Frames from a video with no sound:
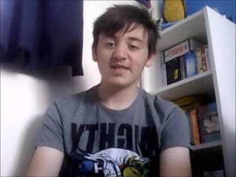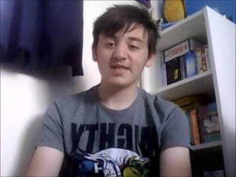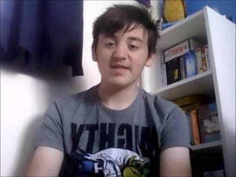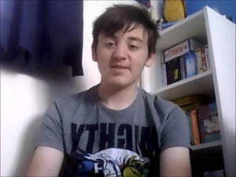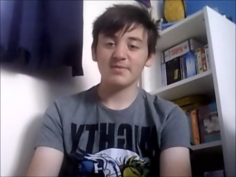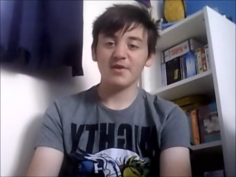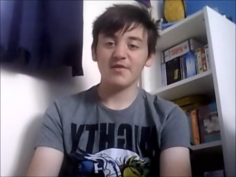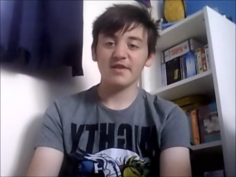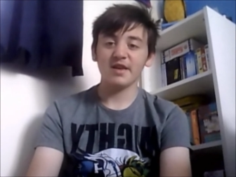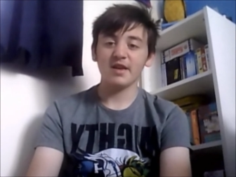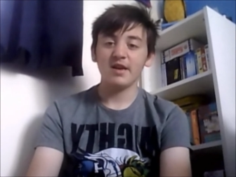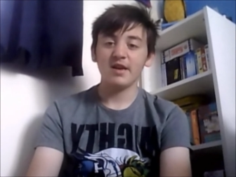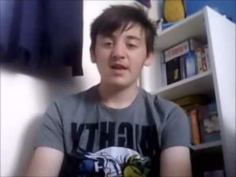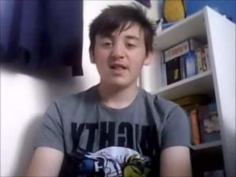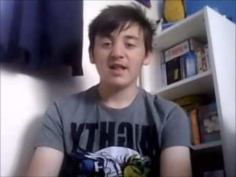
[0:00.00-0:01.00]
in this movie.
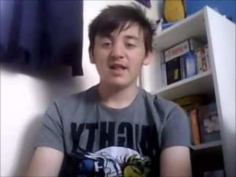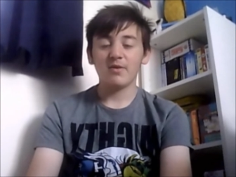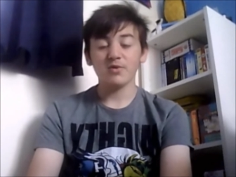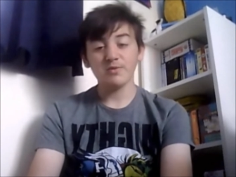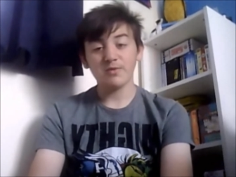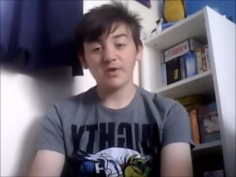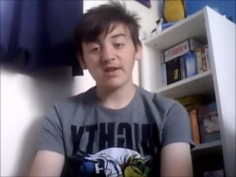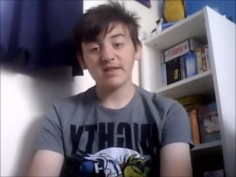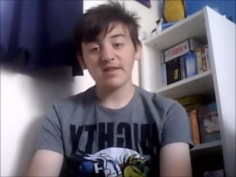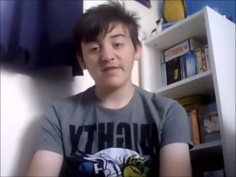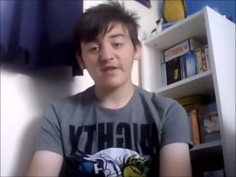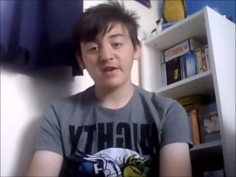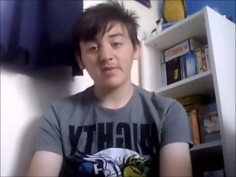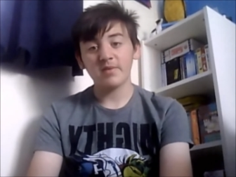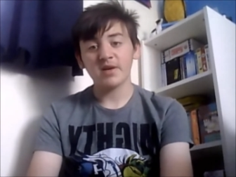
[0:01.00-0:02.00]
That was one of the
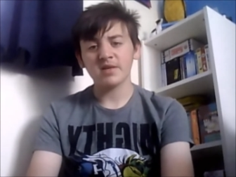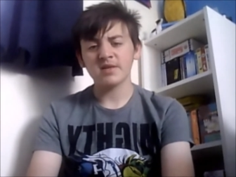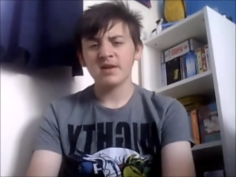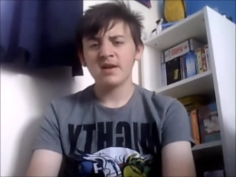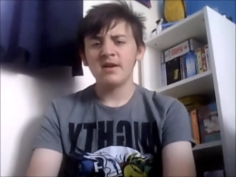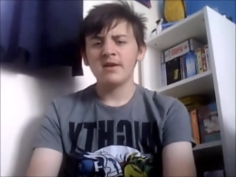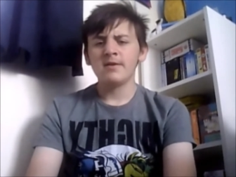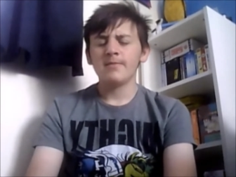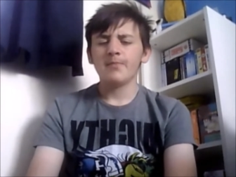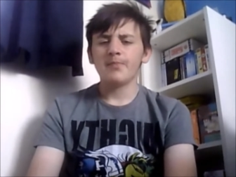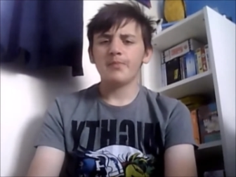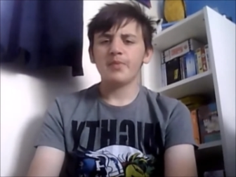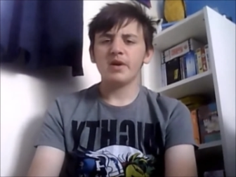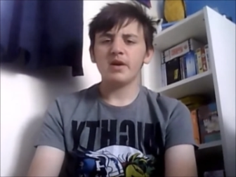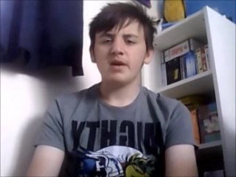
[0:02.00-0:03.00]
funny parts.
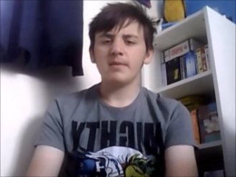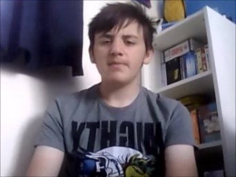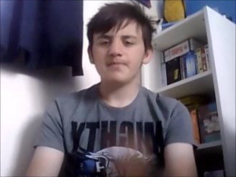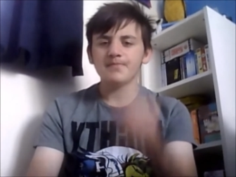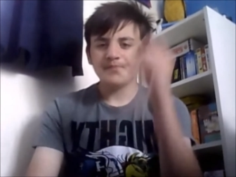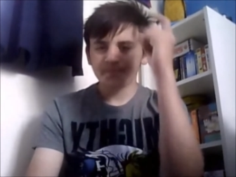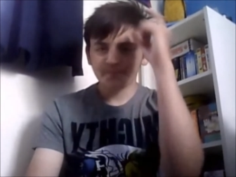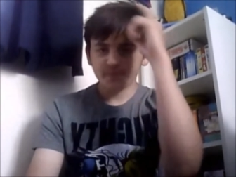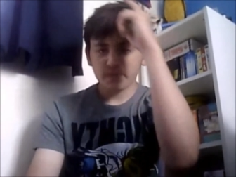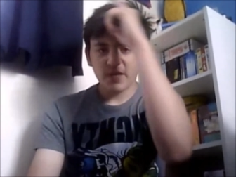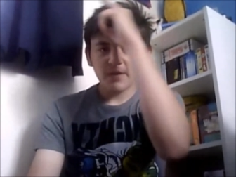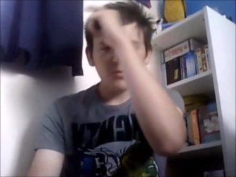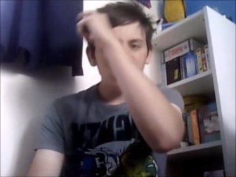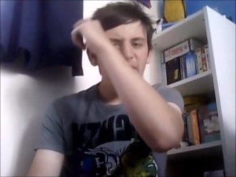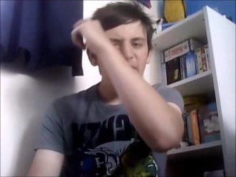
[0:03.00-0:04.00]
But I'm
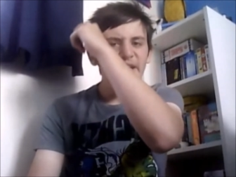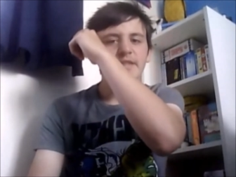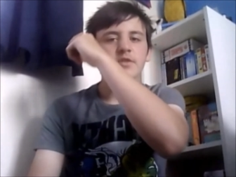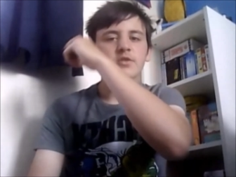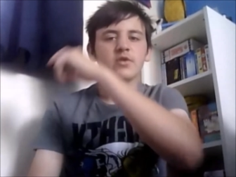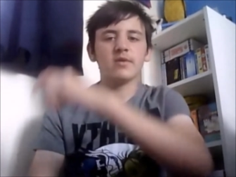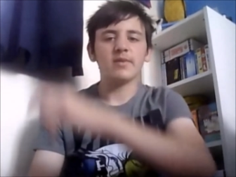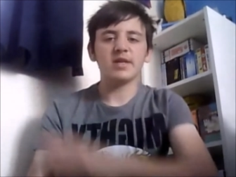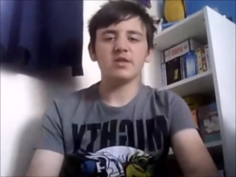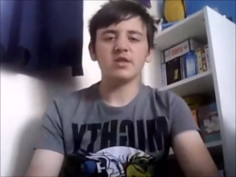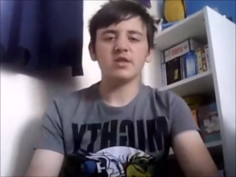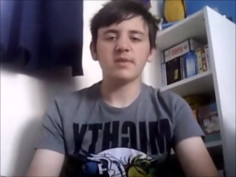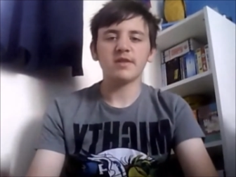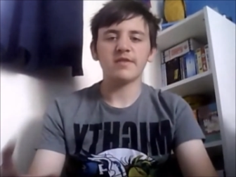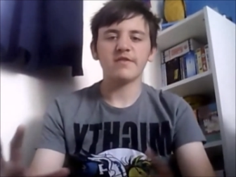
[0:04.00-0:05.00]
not here to talk about
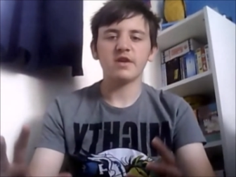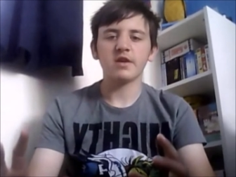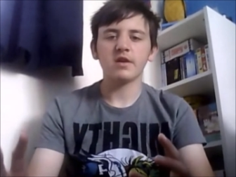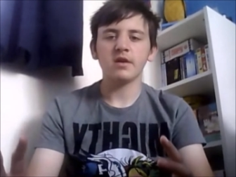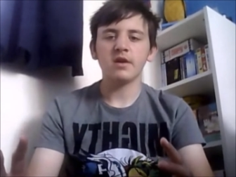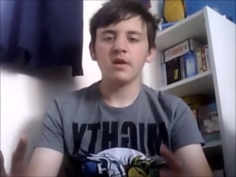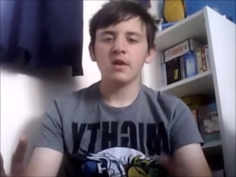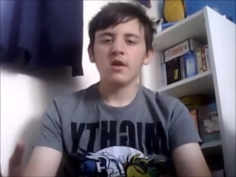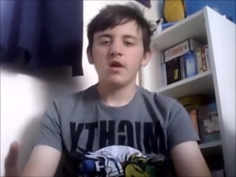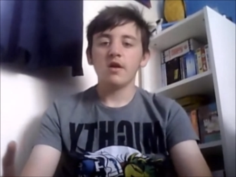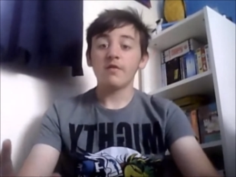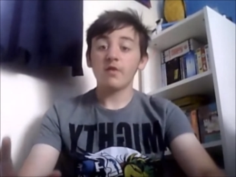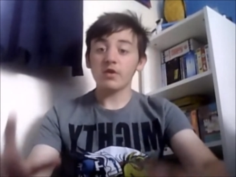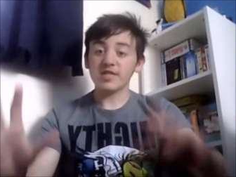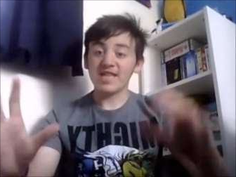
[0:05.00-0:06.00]
just Motherfucker. Of
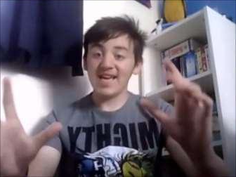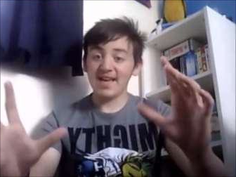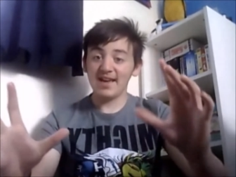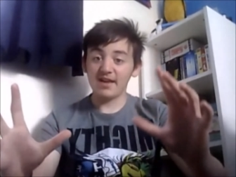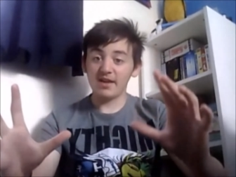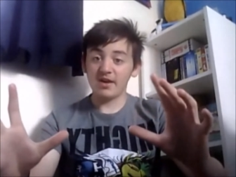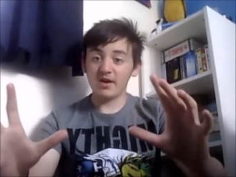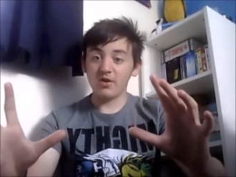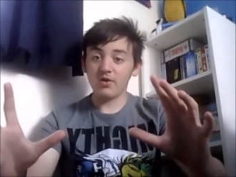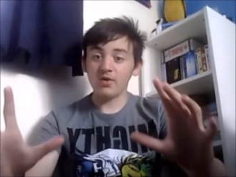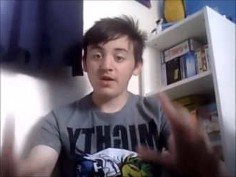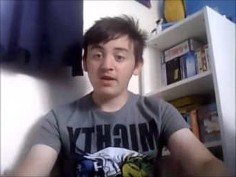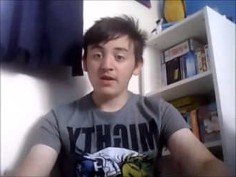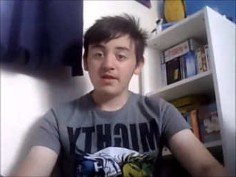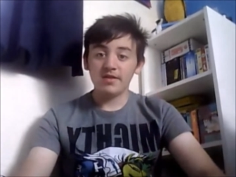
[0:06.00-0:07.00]
course, Hit Girl,
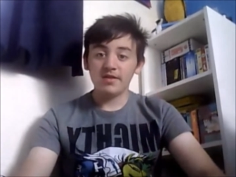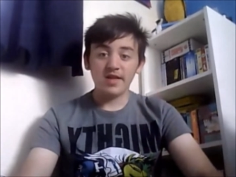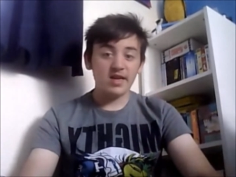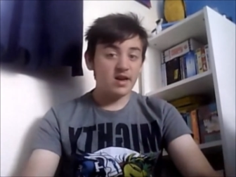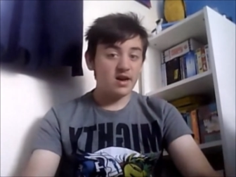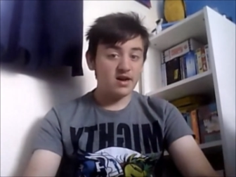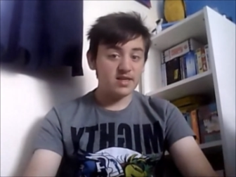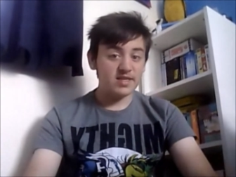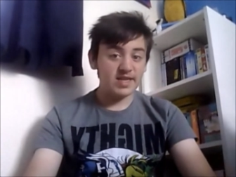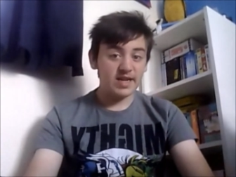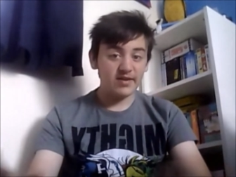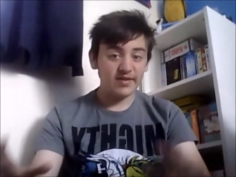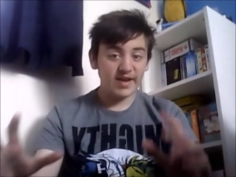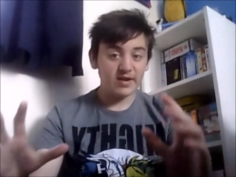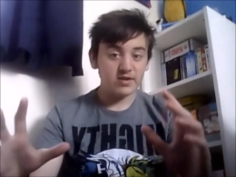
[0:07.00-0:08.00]
the
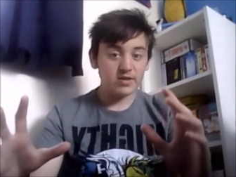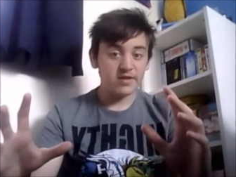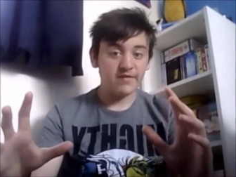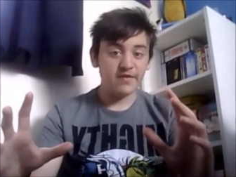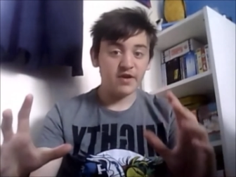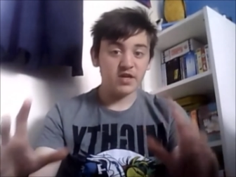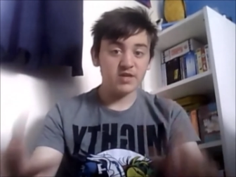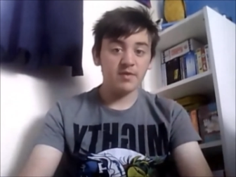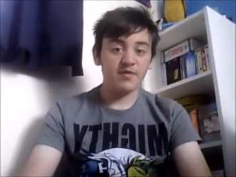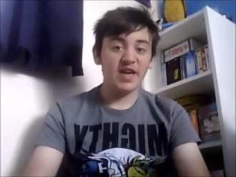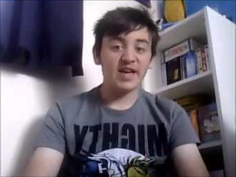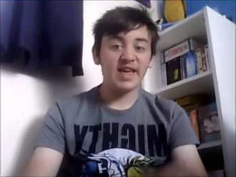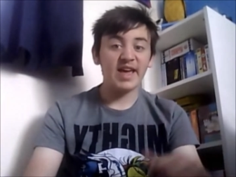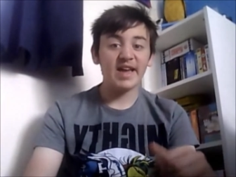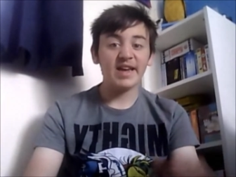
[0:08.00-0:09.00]
stand-up character of the first movie,
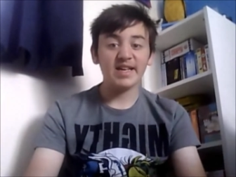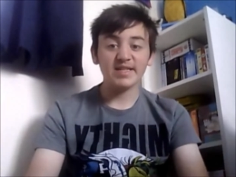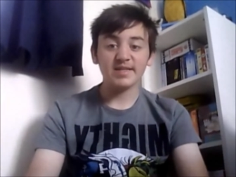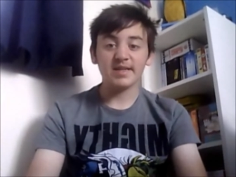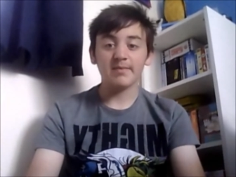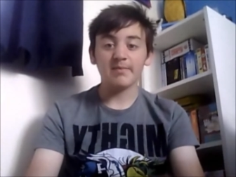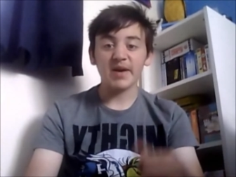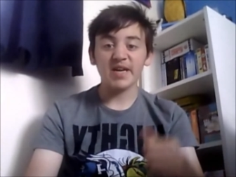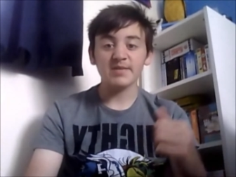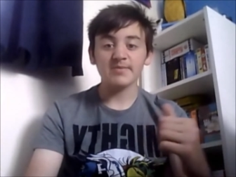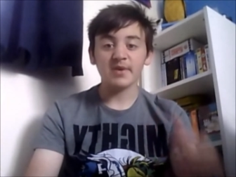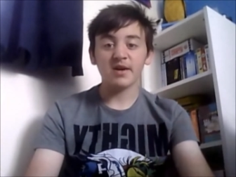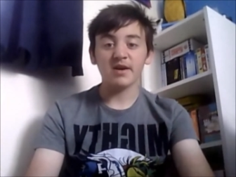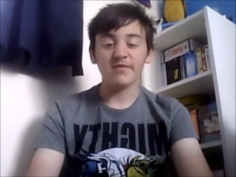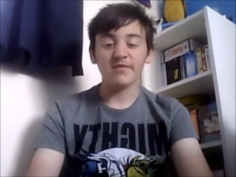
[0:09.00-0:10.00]
again is the best
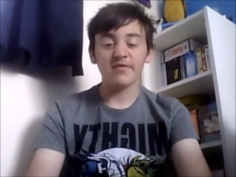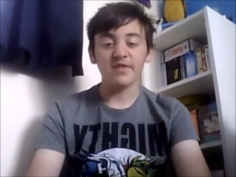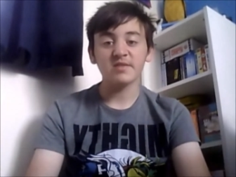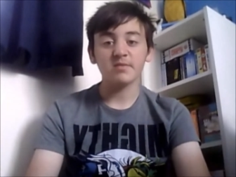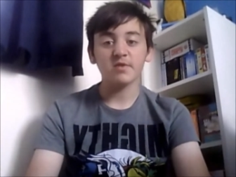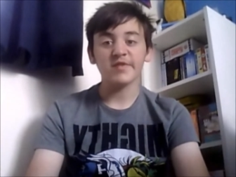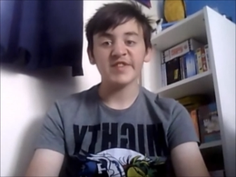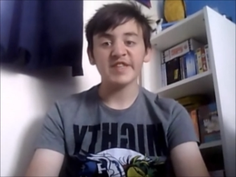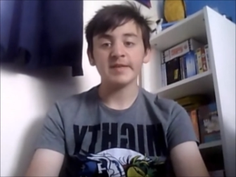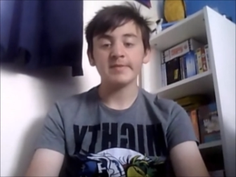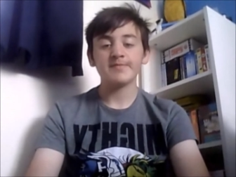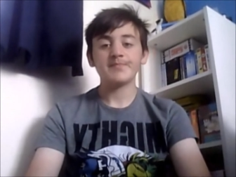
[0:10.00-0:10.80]
part of this movie.